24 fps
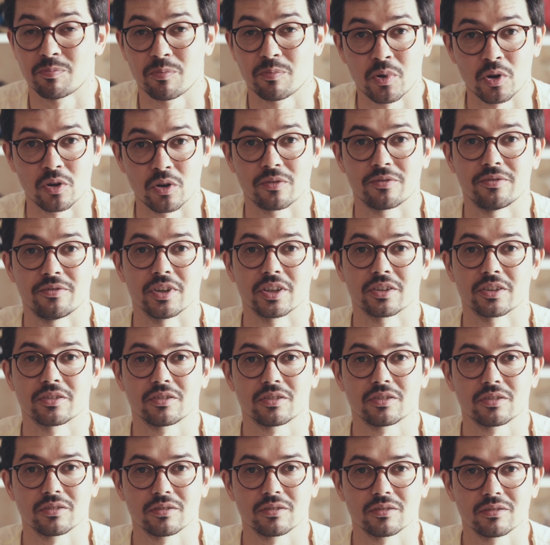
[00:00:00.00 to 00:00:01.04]

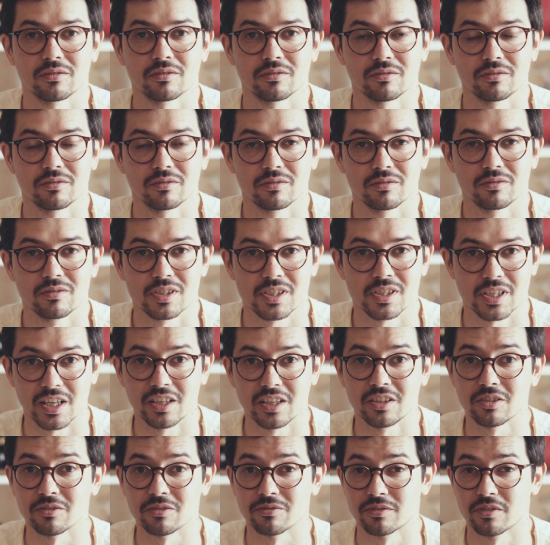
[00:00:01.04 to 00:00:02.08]
perfect
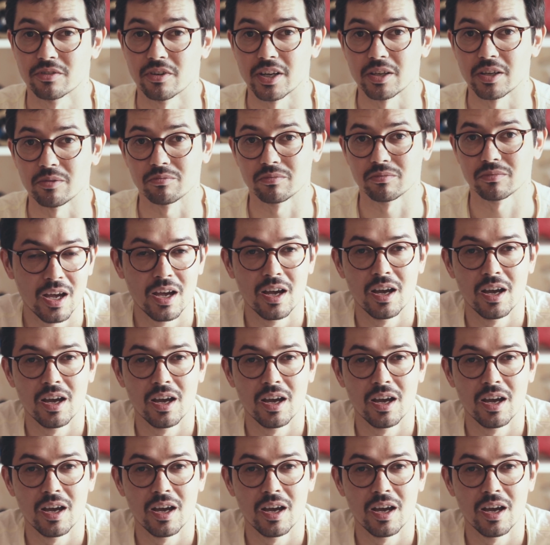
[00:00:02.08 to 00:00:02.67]
skating frame?